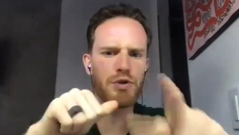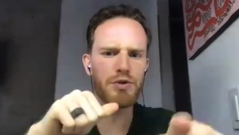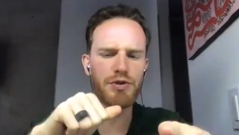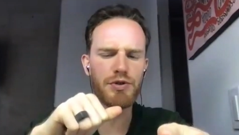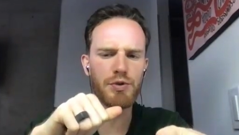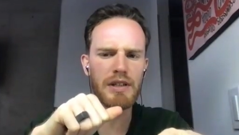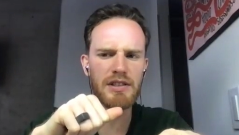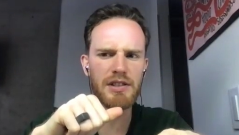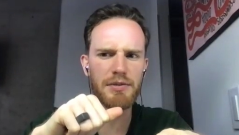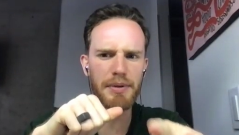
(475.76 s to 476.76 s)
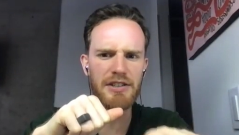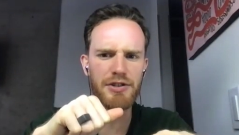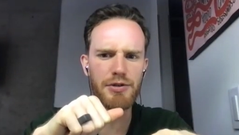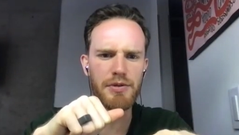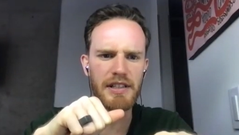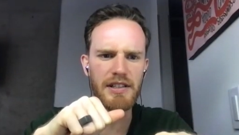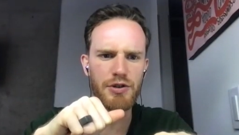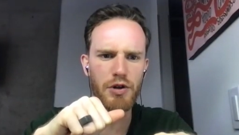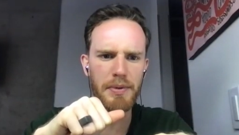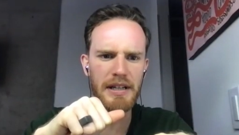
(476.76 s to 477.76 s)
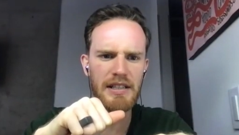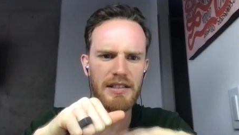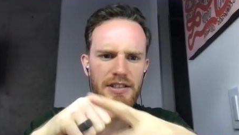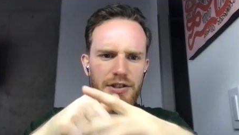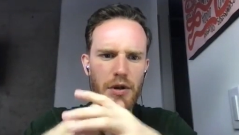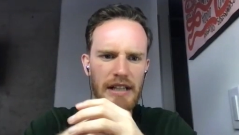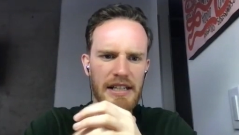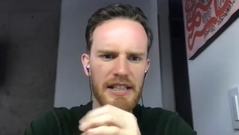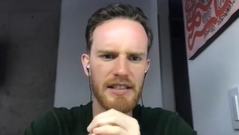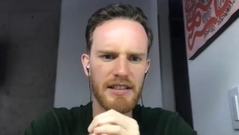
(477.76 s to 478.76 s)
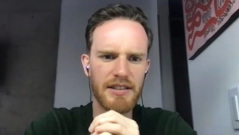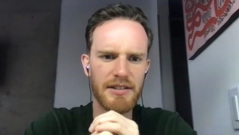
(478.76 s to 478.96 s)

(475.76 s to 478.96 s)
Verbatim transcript: you, you went to Britain too. Did, did you go to Britain? Did you go to London?